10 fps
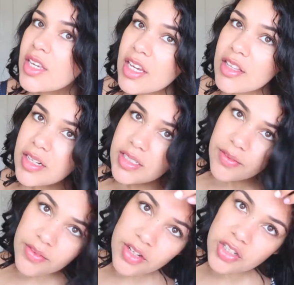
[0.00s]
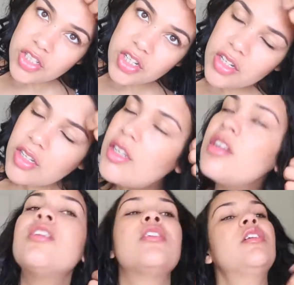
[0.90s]
keep that definition.
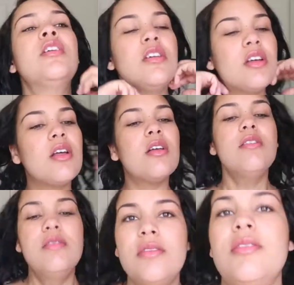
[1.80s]
I'm